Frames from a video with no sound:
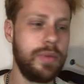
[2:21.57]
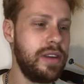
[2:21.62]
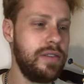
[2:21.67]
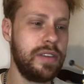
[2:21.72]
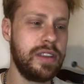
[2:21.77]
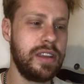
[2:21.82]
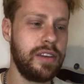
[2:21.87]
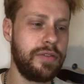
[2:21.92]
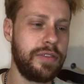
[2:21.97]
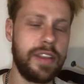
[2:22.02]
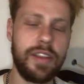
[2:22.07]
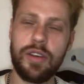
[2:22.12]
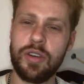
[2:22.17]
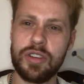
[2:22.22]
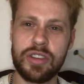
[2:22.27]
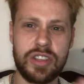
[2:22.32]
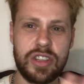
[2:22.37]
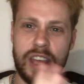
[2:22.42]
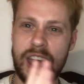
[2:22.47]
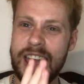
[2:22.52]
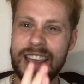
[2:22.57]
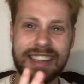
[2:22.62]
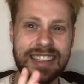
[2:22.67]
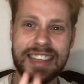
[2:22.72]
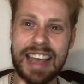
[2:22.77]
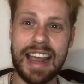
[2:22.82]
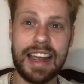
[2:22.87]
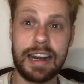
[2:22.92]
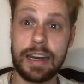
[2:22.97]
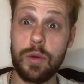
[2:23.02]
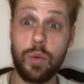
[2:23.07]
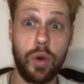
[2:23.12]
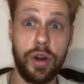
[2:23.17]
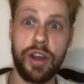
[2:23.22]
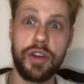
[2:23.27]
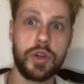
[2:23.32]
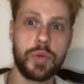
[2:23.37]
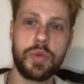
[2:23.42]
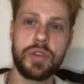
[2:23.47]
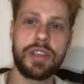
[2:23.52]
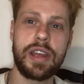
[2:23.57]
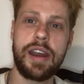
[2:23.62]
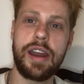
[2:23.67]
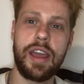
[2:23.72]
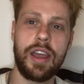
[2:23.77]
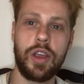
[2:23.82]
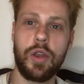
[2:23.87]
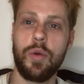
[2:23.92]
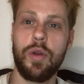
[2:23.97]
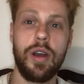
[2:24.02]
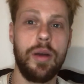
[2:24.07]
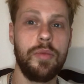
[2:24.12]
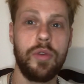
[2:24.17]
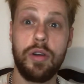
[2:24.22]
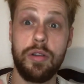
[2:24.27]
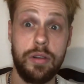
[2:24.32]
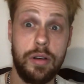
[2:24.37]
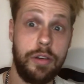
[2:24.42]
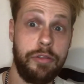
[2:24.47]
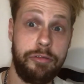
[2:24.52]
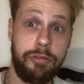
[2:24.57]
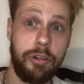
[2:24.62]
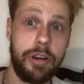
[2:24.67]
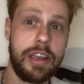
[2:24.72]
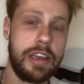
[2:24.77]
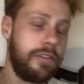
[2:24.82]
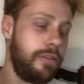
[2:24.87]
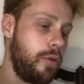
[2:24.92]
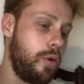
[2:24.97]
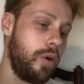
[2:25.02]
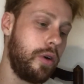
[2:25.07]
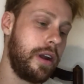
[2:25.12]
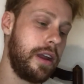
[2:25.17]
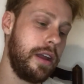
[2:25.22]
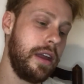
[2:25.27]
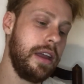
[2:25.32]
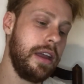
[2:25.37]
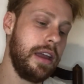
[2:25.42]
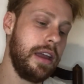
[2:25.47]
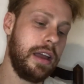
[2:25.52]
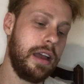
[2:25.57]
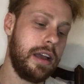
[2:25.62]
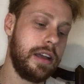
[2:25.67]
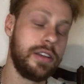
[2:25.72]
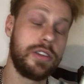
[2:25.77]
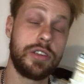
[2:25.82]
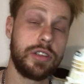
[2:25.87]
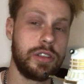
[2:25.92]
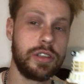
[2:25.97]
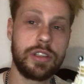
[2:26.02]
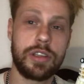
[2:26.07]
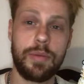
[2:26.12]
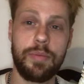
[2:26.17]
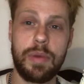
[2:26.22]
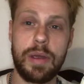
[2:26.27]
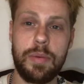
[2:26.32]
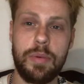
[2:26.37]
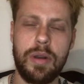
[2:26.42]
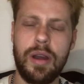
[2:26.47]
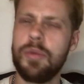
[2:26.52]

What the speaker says: Even if they're not exactly 100% accurate, I'm not a freak for it, as some people.